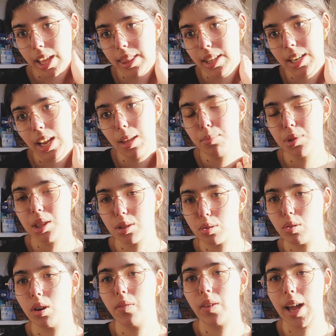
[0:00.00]
name
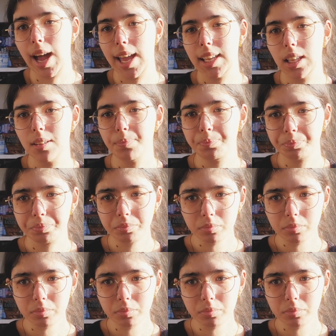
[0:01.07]
Sword of Kaigen.